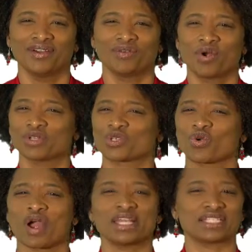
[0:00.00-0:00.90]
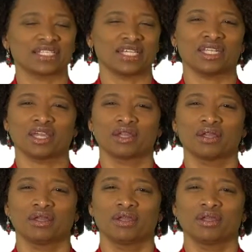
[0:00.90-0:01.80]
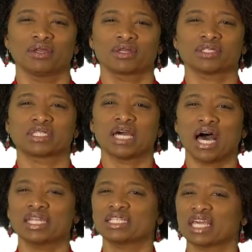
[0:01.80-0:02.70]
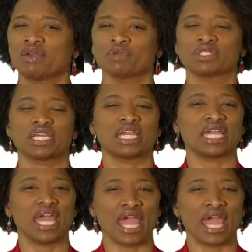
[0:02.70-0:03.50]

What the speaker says: Where is Christ leading? Because God is able to take